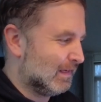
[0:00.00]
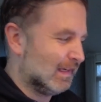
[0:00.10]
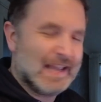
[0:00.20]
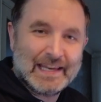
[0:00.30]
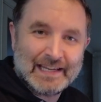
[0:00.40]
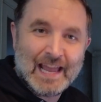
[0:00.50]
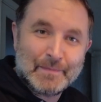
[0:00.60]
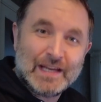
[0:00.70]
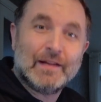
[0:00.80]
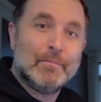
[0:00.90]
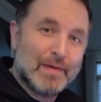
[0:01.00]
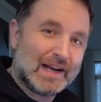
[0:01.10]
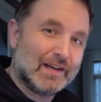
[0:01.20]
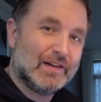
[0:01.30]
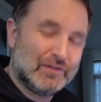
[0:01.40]
getting Nijmegen
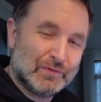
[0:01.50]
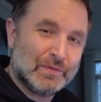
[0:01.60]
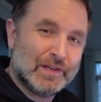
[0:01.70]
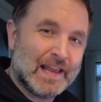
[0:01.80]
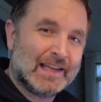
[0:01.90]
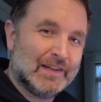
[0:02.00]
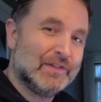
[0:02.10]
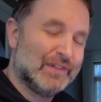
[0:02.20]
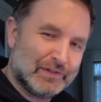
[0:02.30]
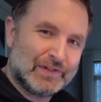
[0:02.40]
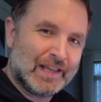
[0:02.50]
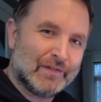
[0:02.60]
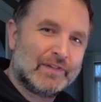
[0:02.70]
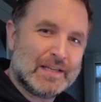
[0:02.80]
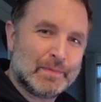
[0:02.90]
back to the Netherlands instead
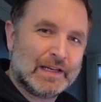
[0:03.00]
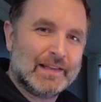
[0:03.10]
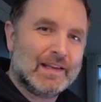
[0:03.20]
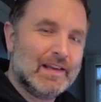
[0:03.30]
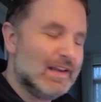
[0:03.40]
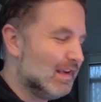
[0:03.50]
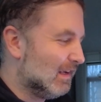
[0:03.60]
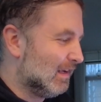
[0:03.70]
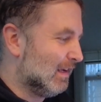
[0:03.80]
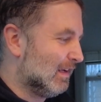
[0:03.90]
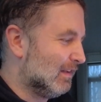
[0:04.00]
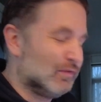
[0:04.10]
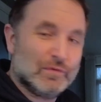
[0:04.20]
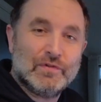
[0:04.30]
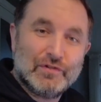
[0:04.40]
of keeping it
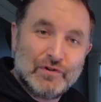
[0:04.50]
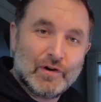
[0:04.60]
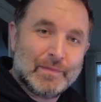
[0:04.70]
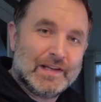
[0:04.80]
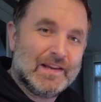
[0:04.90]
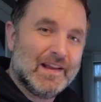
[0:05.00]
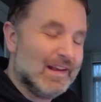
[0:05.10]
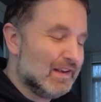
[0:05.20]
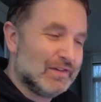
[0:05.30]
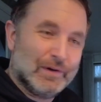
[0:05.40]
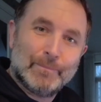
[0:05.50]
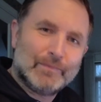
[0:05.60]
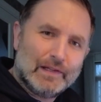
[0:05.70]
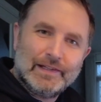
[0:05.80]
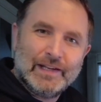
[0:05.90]
to Germany. So
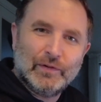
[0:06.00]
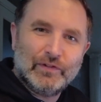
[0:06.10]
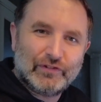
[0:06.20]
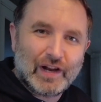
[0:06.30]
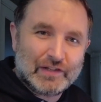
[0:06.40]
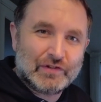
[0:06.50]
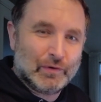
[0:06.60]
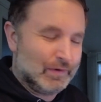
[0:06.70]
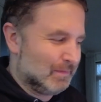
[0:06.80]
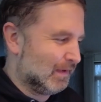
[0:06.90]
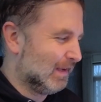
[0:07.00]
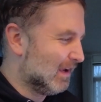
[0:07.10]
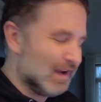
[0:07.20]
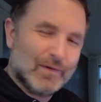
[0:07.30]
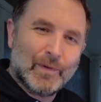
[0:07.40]
little side story, but
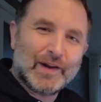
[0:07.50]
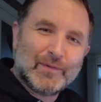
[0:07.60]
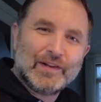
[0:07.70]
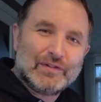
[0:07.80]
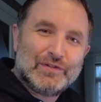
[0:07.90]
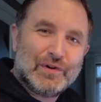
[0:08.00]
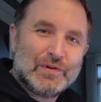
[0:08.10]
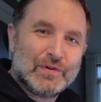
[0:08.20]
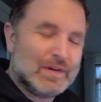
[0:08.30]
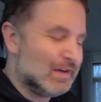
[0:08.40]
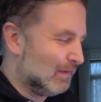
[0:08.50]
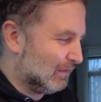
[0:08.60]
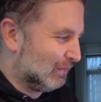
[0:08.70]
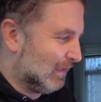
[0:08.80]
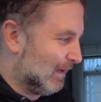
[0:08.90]
what I wanted to show you here is